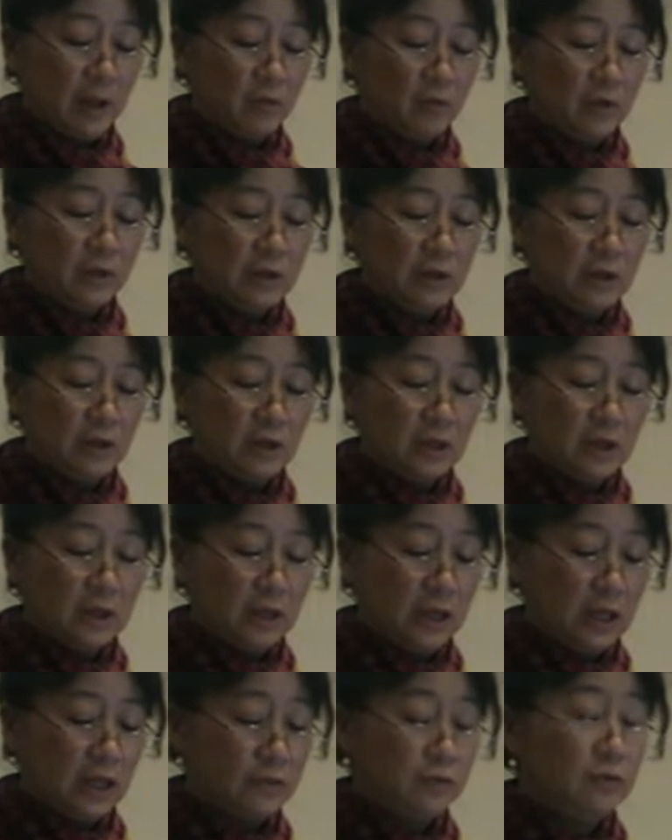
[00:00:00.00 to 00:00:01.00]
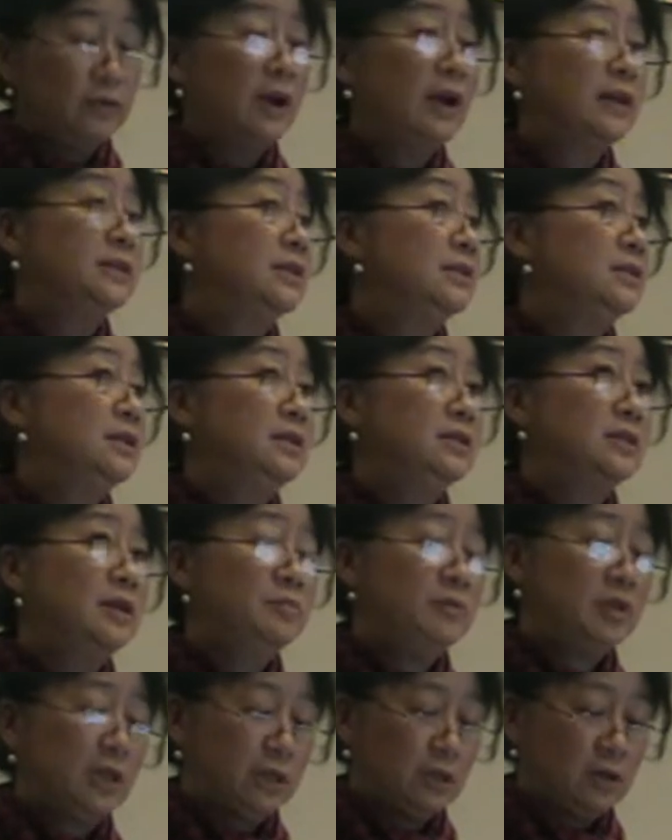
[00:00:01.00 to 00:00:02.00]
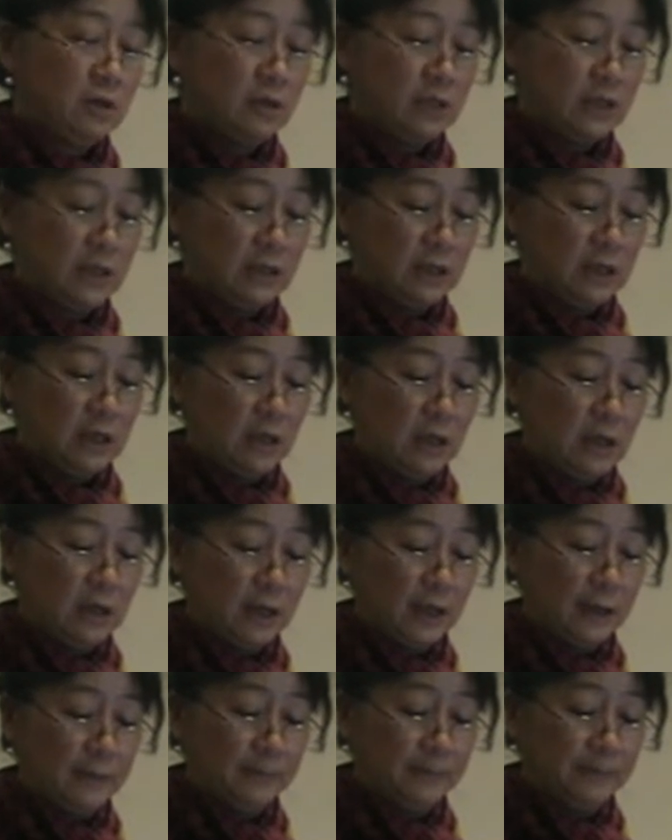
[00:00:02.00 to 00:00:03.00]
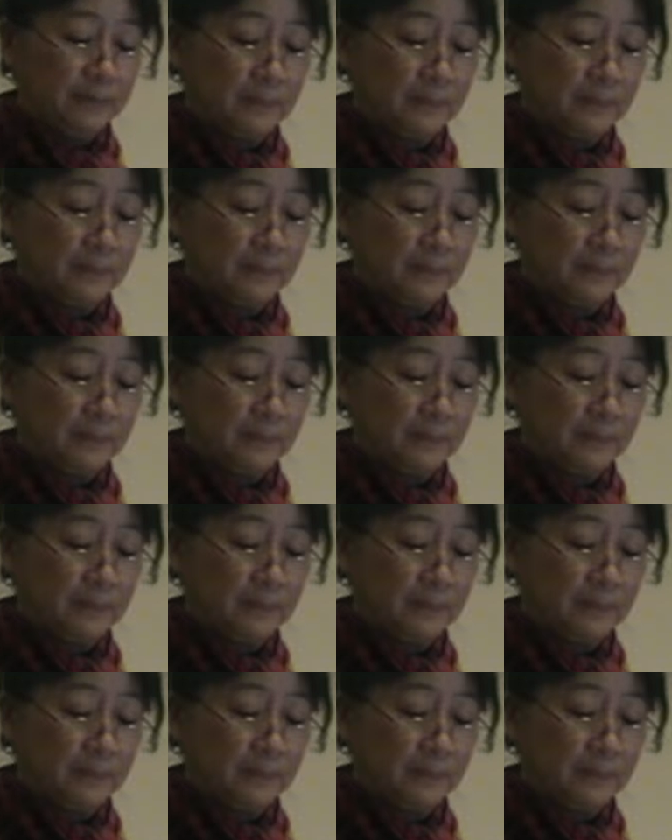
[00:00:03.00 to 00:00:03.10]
and what the learner needs for accessing subject content learning.